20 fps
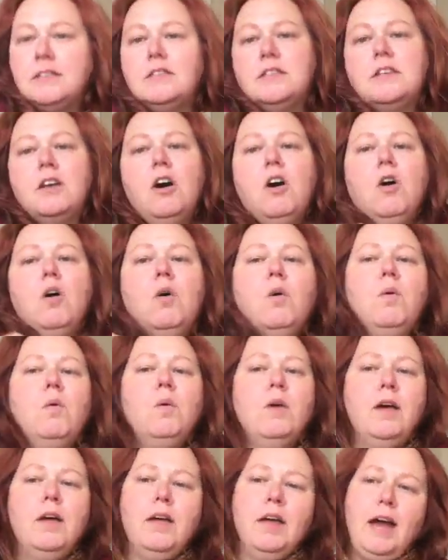so
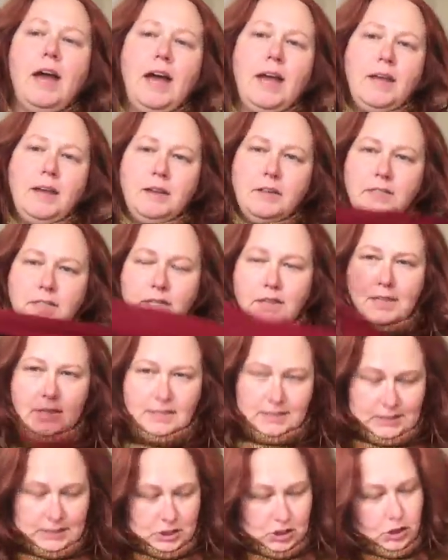I did
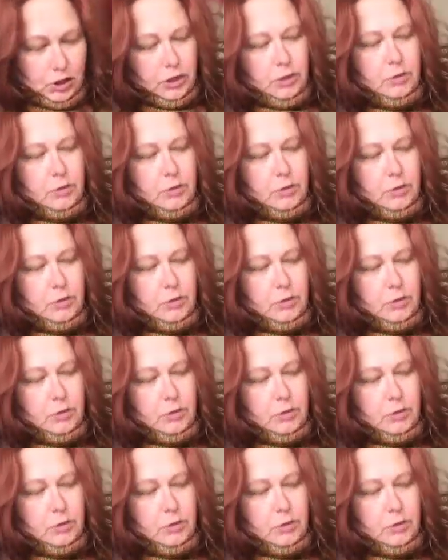this. It took